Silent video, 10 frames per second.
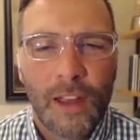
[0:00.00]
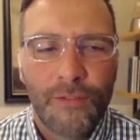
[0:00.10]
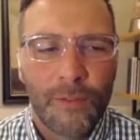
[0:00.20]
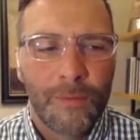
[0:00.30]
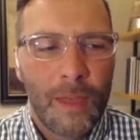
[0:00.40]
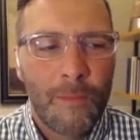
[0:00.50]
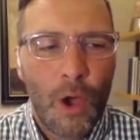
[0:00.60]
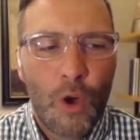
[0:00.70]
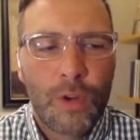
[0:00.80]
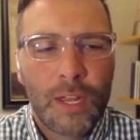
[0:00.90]
from them
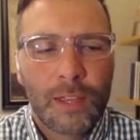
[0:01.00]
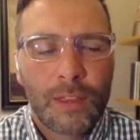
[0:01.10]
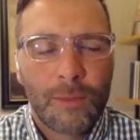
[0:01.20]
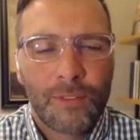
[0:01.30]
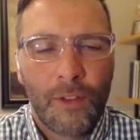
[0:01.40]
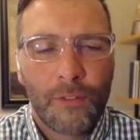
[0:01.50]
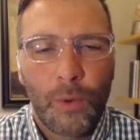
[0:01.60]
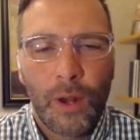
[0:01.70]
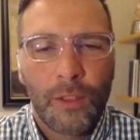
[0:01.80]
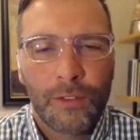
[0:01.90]
owning it themselves, what
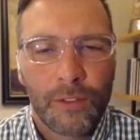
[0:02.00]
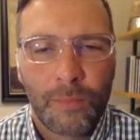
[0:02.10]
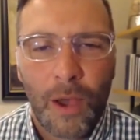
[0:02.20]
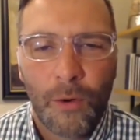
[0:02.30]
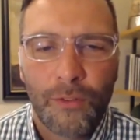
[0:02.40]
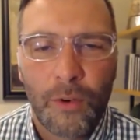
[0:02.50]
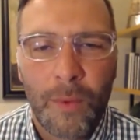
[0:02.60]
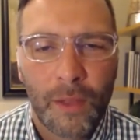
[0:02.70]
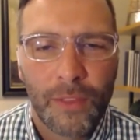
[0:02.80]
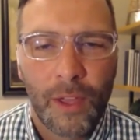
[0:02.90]
else is powerful
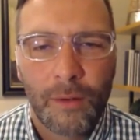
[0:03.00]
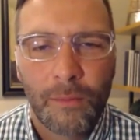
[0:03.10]
about that?